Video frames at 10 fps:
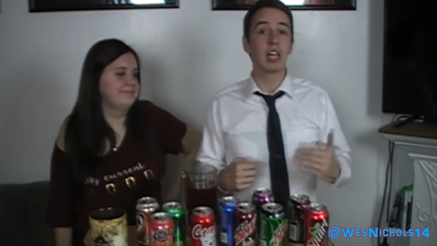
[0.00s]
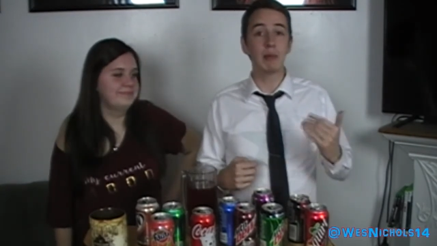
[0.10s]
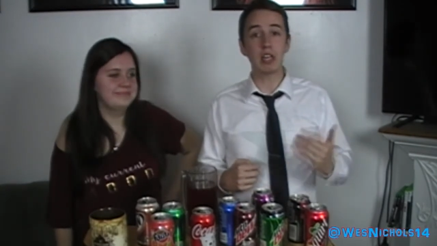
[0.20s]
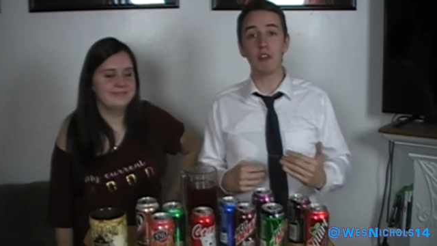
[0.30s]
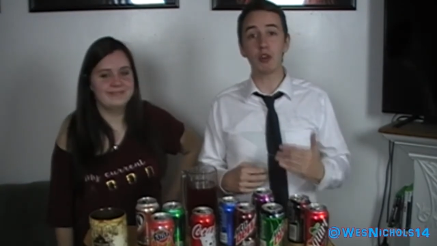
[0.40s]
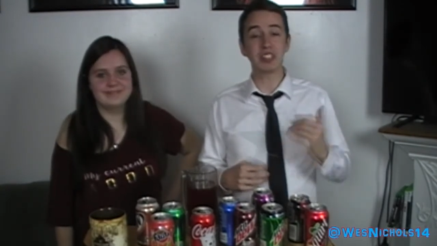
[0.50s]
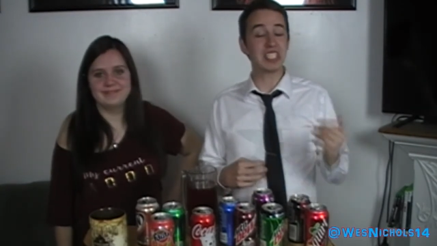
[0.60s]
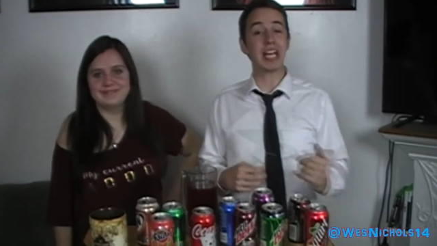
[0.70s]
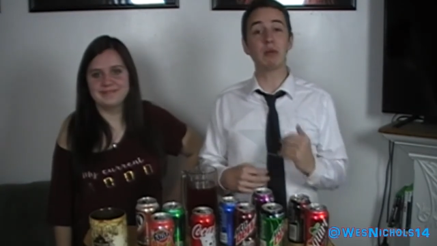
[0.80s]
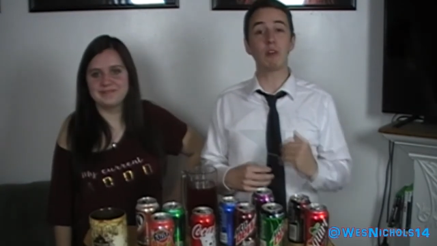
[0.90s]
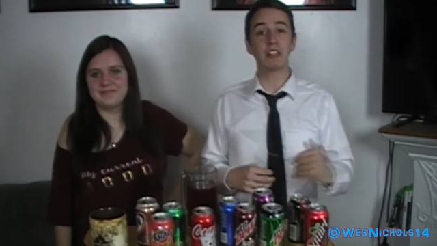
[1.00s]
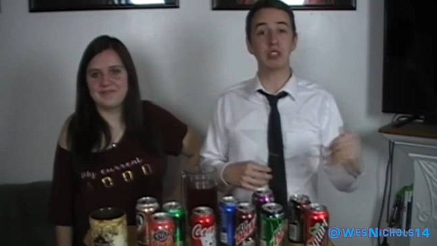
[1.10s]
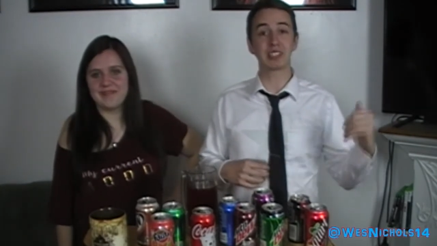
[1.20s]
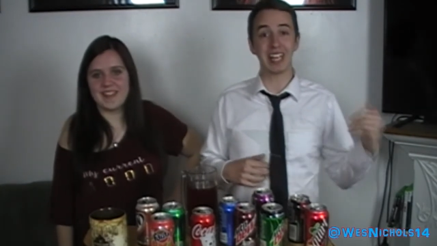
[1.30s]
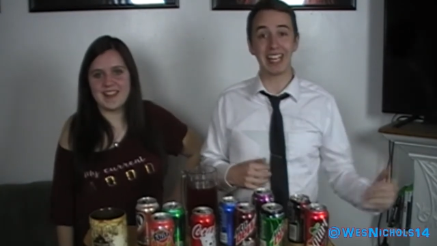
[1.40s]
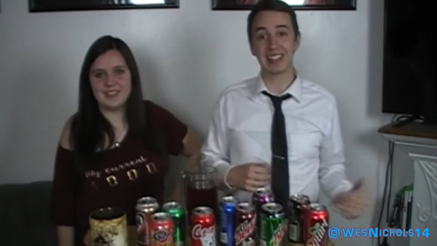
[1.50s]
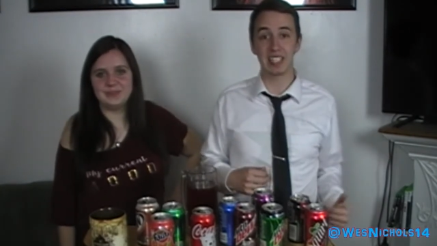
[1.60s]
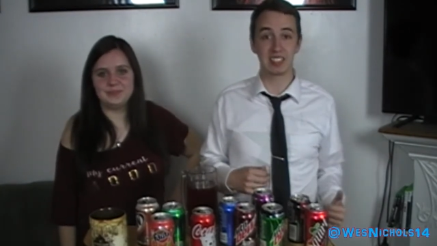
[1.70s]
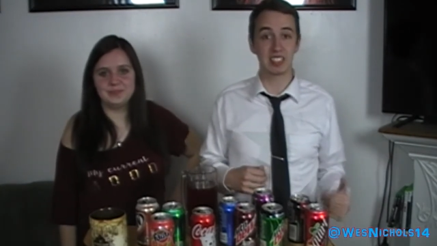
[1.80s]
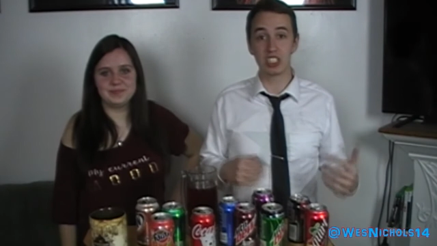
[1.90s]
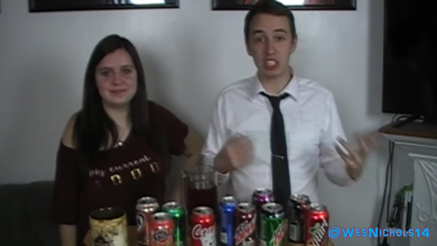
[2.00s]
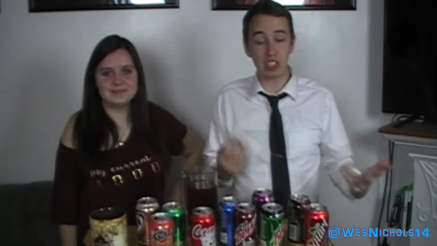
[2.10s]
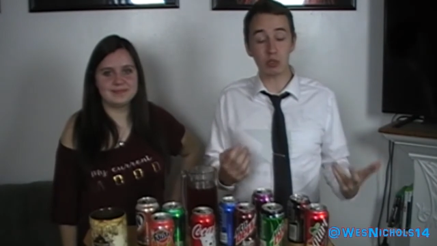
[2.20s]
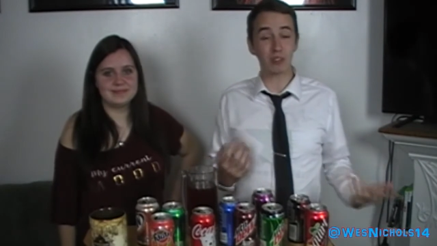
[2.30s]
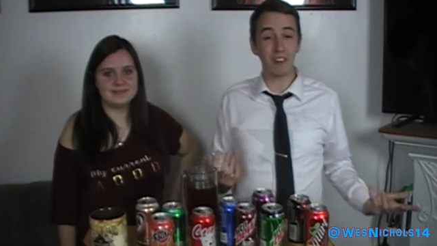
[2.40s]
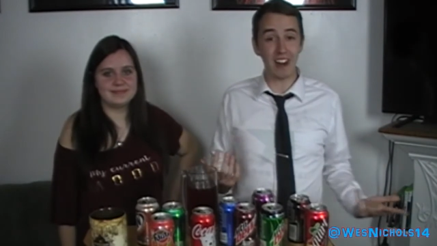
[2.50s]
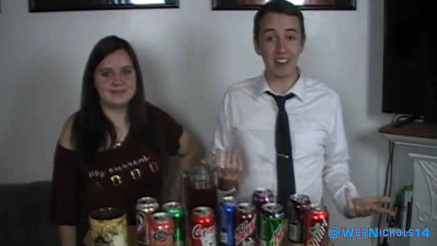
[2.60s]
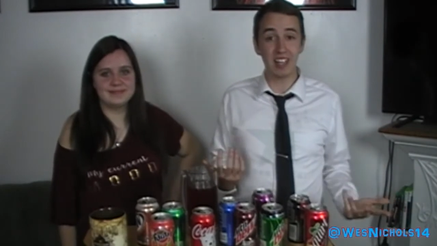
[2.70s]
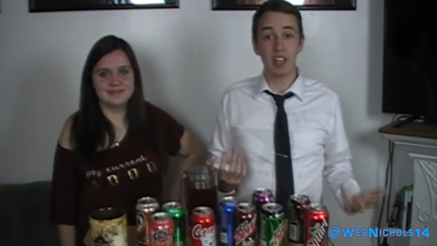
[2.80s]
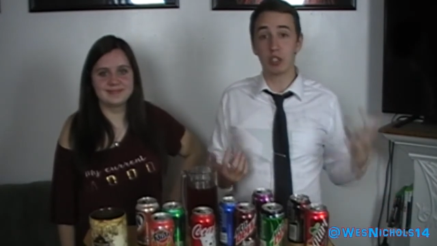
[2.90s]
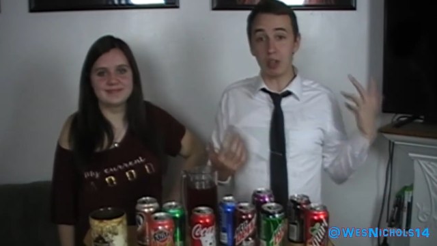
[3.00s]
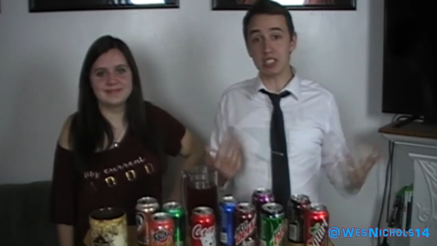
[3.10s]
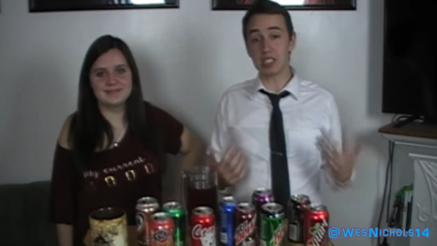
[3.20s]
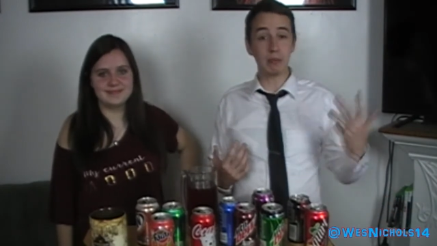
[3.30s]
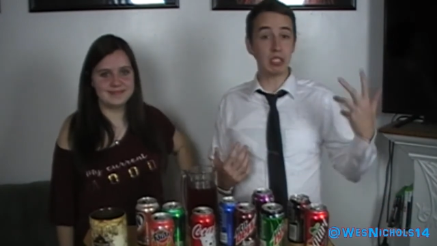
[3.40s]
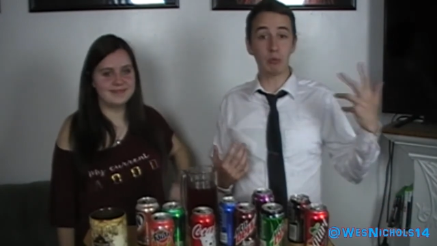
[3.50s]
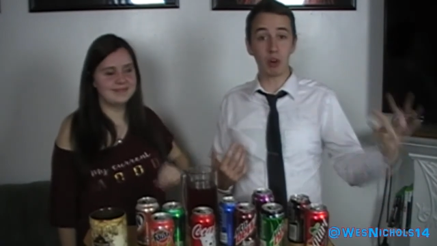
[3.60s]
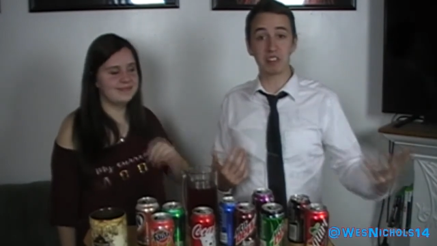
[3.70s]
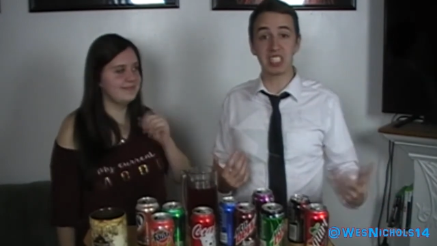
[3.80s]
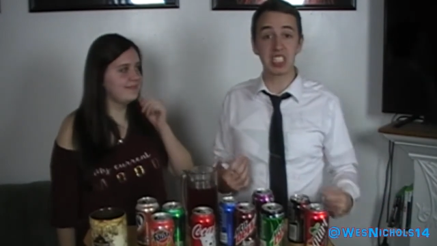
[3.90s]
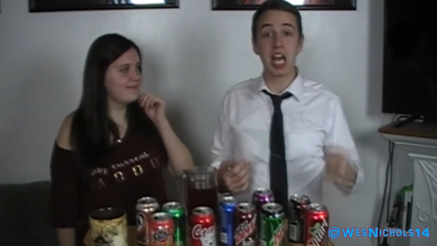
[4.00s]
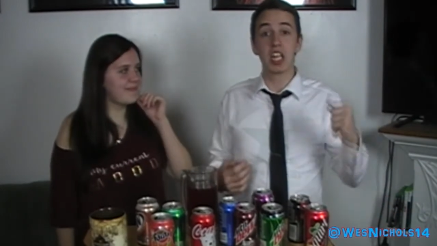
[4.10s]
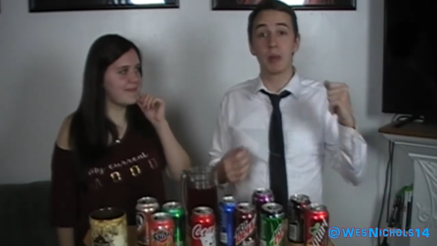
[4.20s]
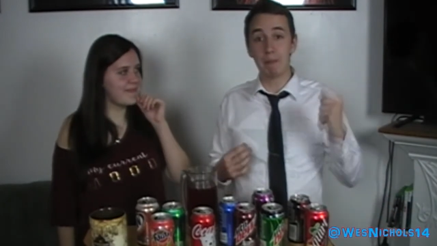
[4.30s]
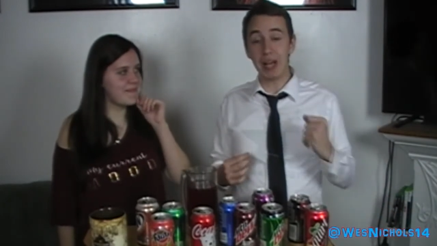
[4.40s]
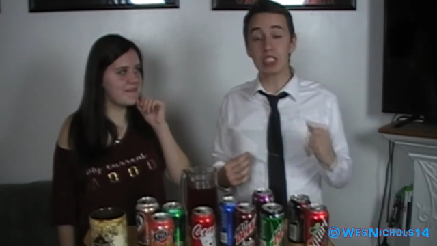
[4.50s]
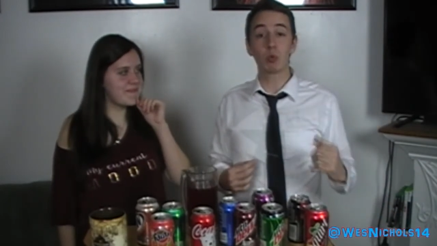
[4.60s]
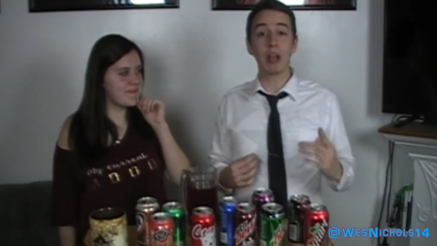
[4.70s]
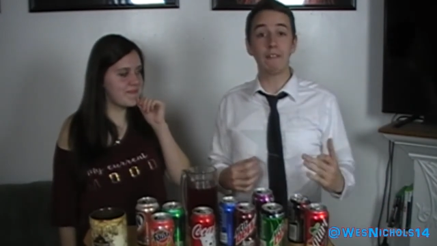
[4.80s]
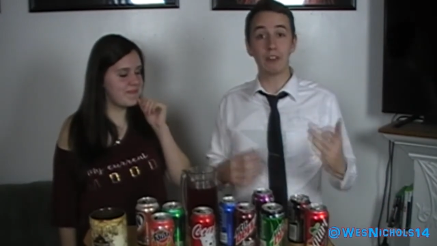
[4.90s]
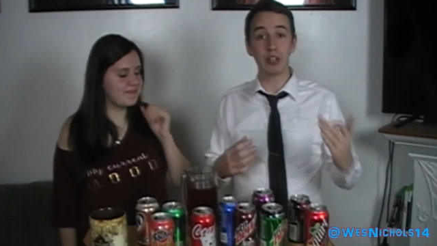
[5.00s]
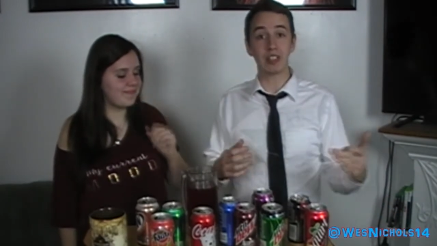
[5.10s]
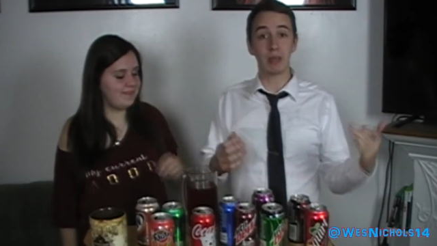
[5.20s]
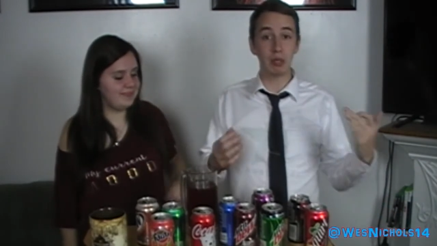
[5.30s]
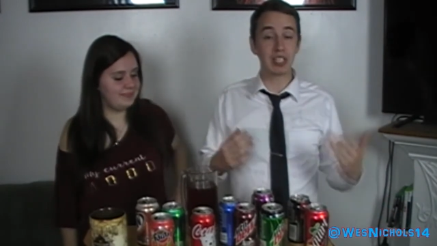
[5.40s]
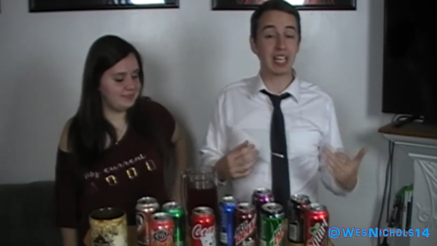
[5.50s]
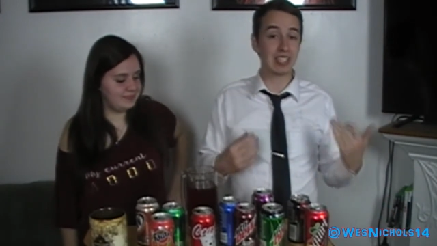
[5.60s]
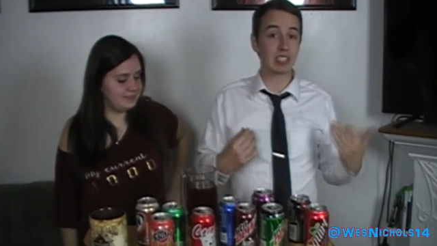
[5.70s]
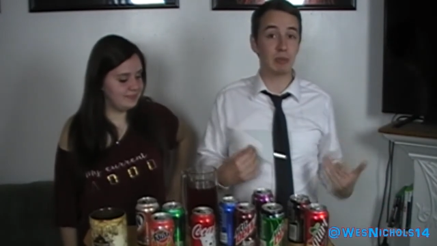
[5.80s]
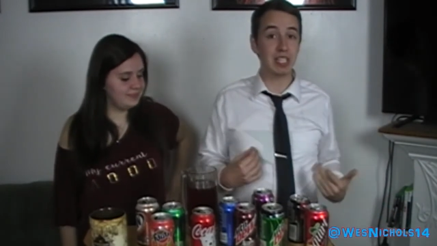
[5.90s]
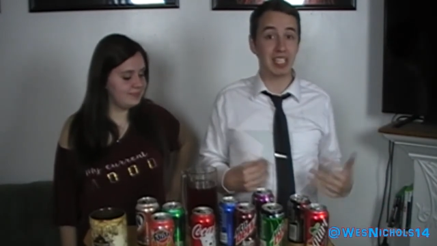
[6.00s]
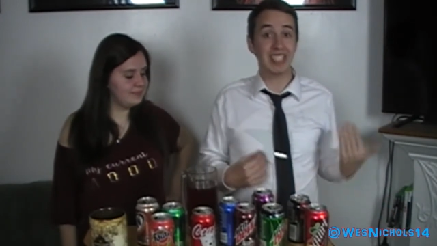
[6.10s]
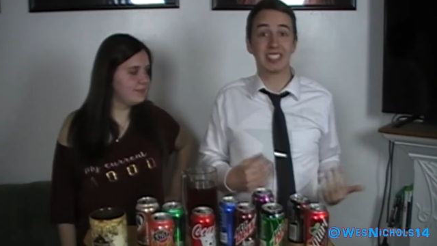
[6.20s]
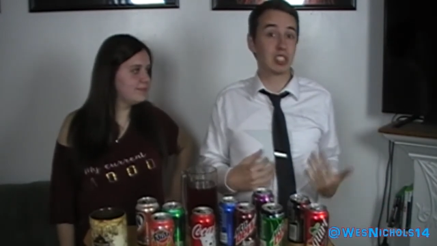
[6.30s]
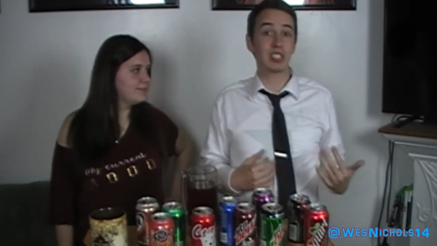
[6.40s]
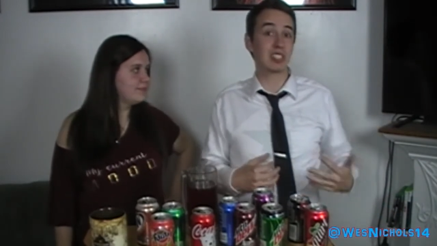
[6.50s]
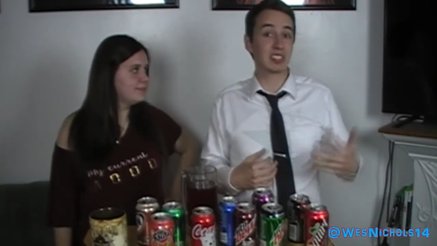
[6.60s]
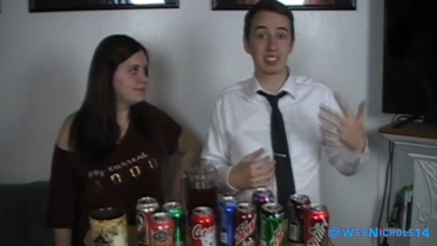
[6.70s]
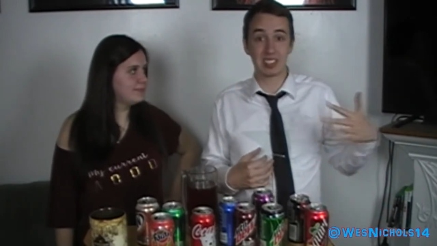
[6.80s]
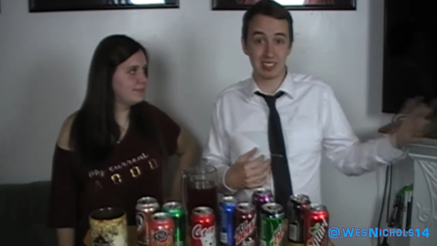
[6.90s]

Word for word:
Speaker 1: Let me know if you want to see any more videos like this. Did you think this was fun? Do you want to see me do more of these? The best way for you to communicate that to me is to just